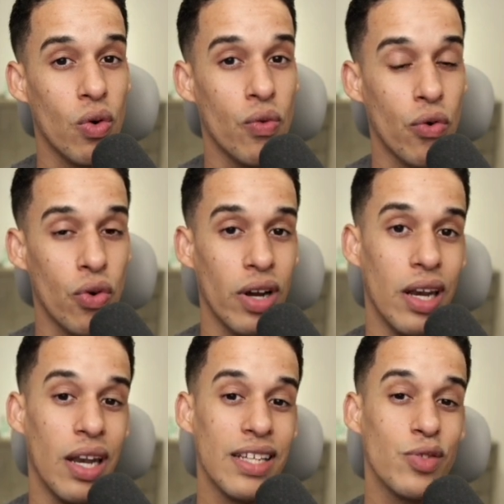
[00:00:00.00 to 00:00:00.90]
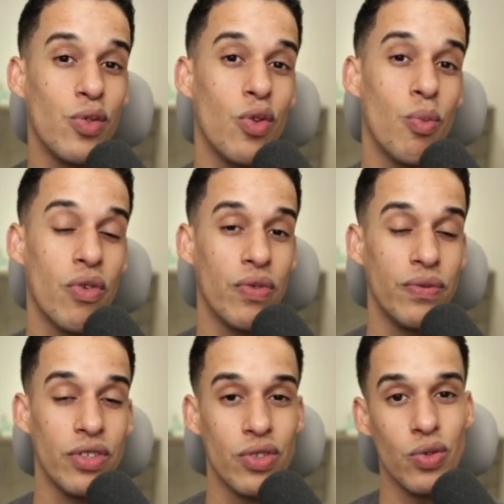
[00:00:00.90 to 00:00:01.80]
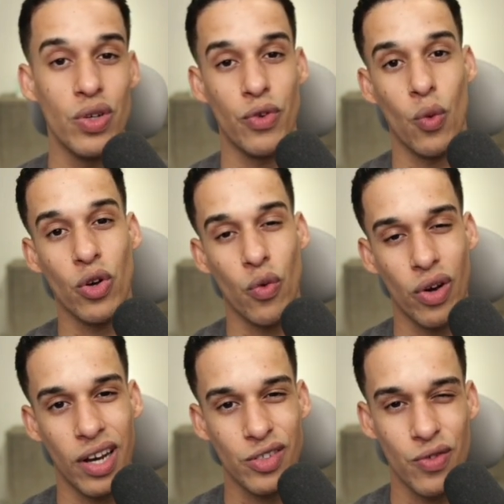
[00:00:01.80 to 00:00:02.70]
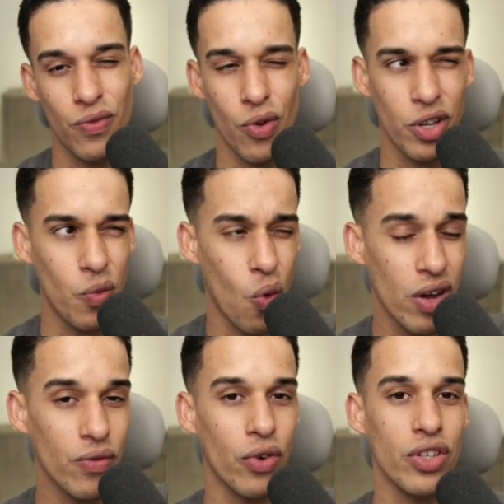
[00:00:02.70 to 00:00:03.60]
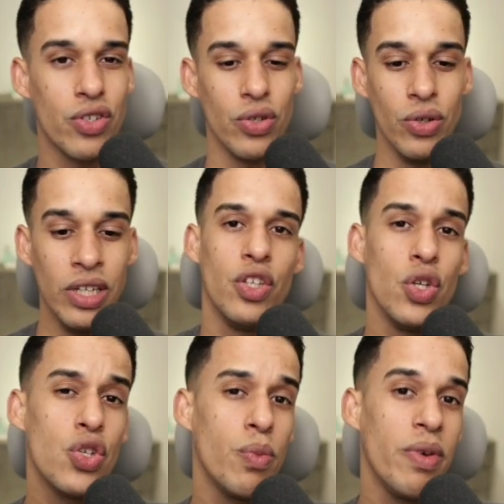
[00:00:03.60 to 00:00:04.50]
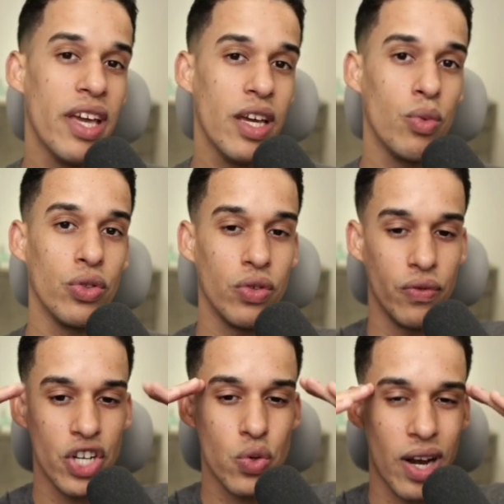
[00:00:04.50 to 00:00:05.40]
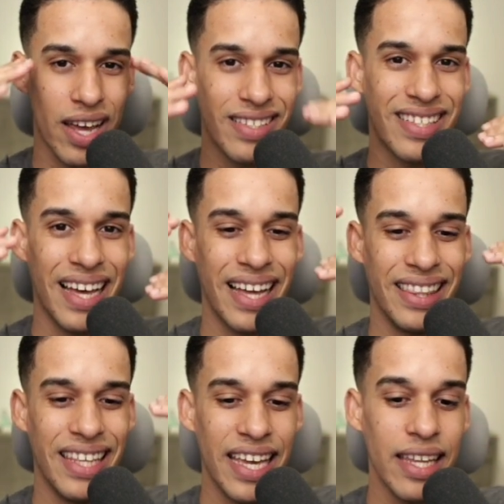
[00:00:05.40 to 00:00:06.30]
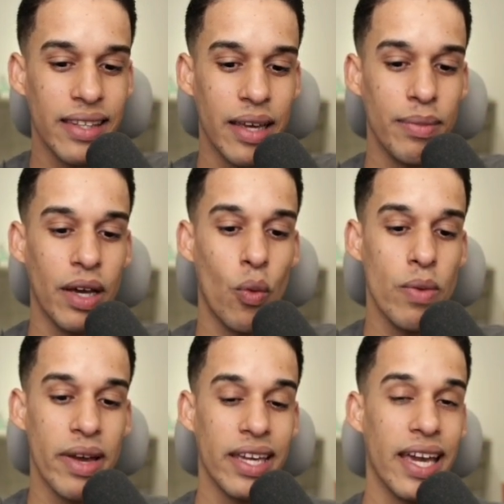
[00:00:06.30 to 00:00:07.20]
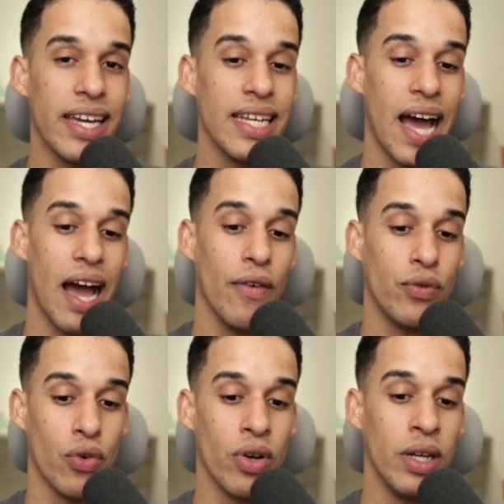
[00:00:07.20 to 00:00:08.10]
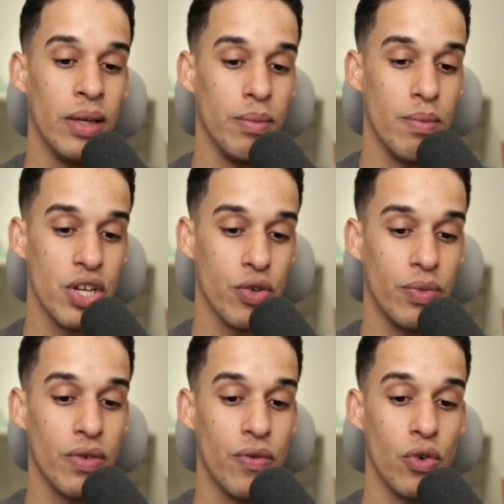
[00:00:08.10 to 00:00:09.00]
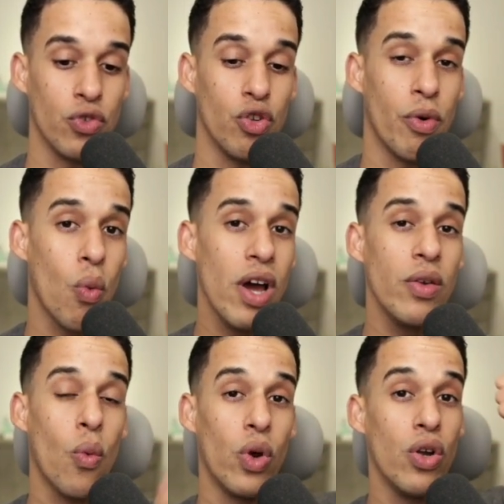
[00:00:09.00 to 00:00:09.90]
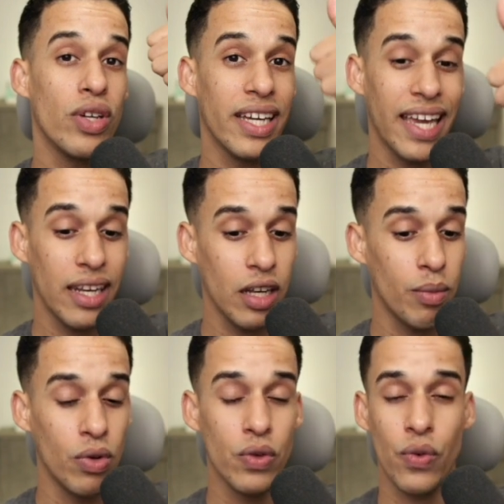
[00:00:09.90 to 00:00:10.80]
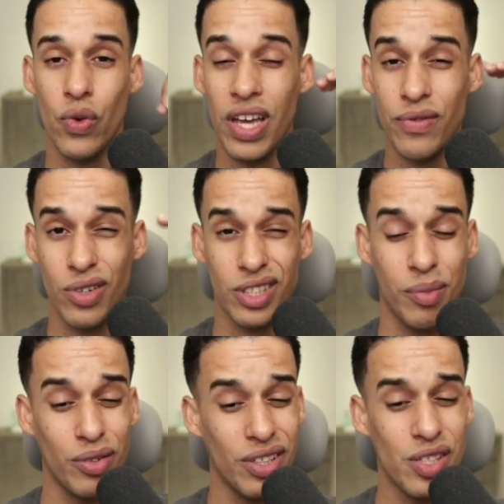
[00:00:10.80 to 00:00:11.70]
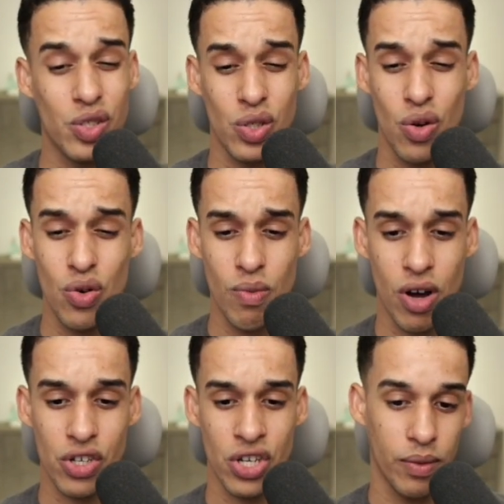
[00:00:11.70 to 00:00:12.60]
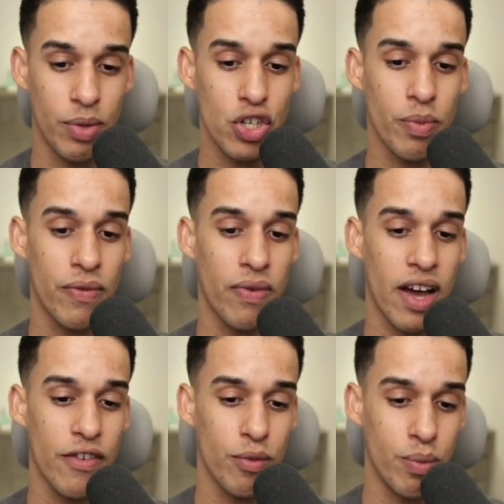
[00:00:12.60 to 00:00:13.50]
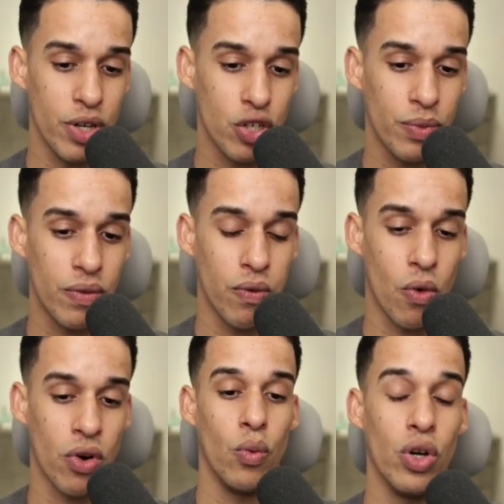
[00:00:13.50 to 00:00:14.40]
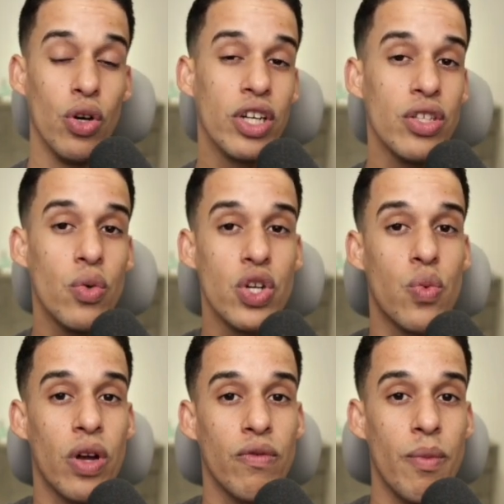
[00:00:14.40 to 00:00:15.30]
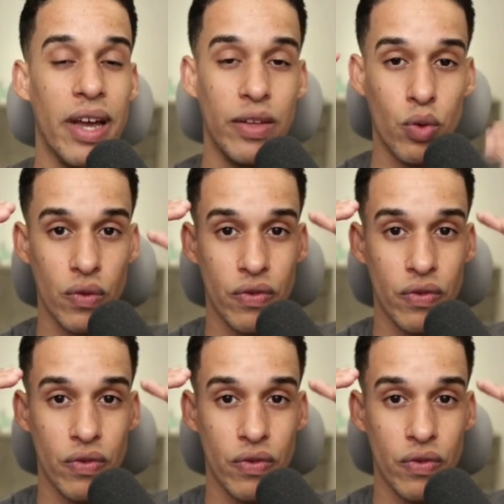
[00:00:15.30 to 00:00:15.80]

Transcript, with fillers: over lesson number 52, if you went over lesson 41, 42, you should be able to visualize the end game that we might get after bishop d4. So number one, we look at candidate moves. We have talked about this so much. Bishop f5, bishop d4. We look into each one of them and we